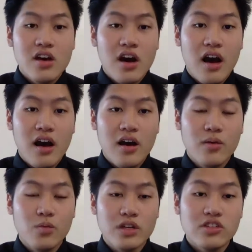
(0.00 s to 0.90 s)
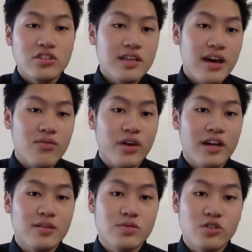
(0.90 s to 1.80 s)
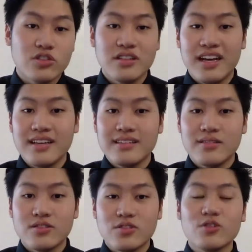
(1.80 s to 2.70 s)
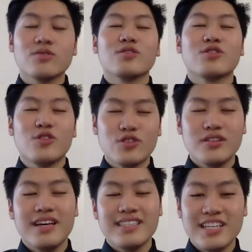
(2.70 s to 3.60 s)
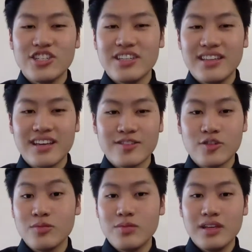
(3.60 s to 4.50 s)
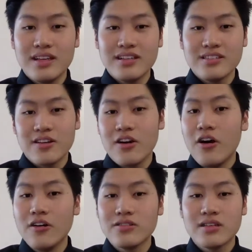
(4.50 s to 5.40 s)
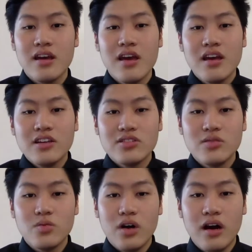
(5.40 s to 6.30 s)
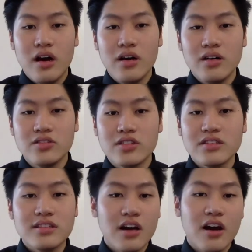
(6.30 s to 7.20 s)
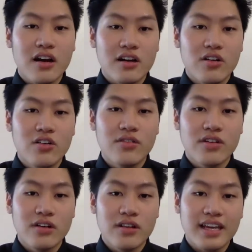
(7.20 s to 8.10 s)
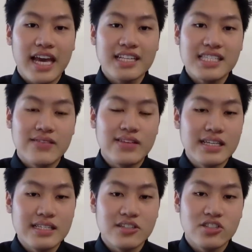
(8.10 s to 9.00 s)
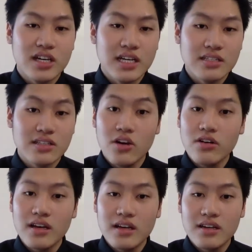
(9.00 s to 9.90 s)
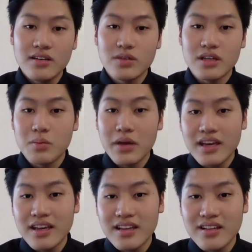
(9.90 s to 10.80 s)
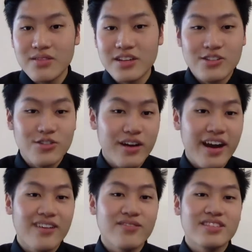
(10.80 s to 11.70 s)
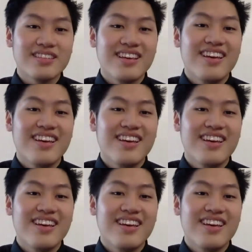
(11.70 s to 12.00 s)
Um, we could just have random socialize so socialization like Zoom meetings, calls, uh, just to talk over like activities such as yoga. We could paint. We can do crafts.